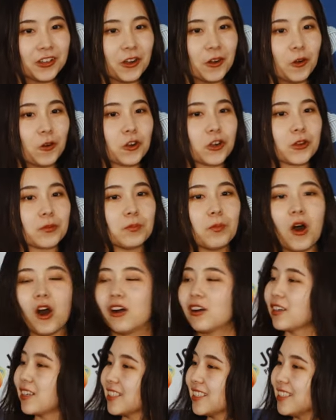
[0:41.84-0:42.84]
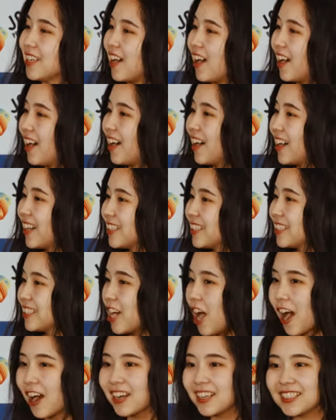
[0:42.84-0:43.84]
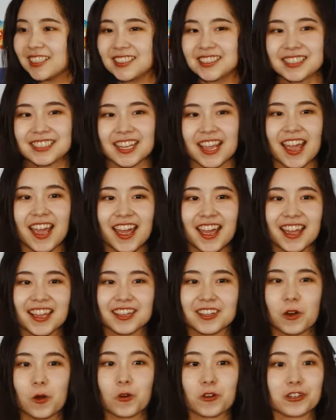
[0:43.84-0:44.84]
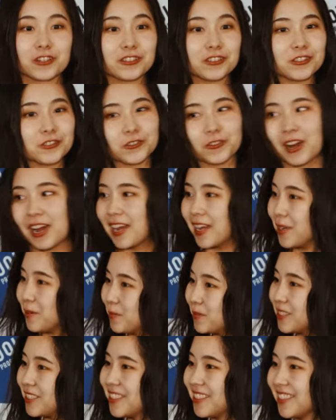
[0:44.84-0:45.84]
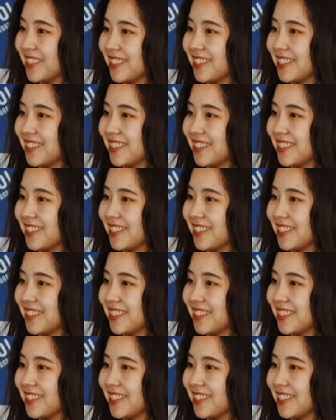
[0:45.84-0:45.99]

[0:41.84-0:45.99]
or polka dot, tartan check, or striped?